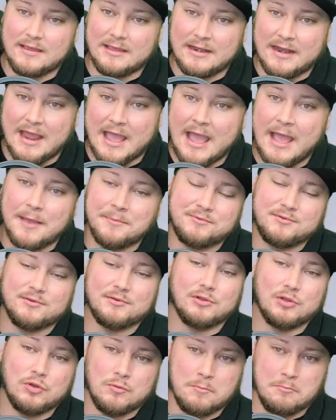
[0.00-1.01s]
an
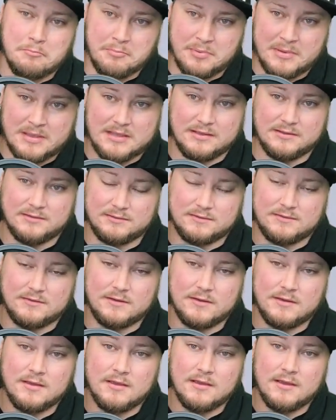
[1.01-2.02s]
absolute
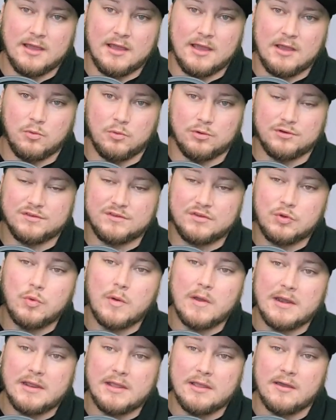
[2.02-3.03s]
beast. We're still
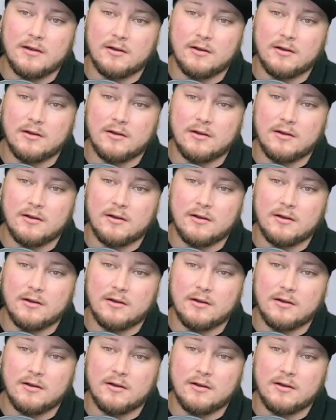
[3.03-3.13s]
waiting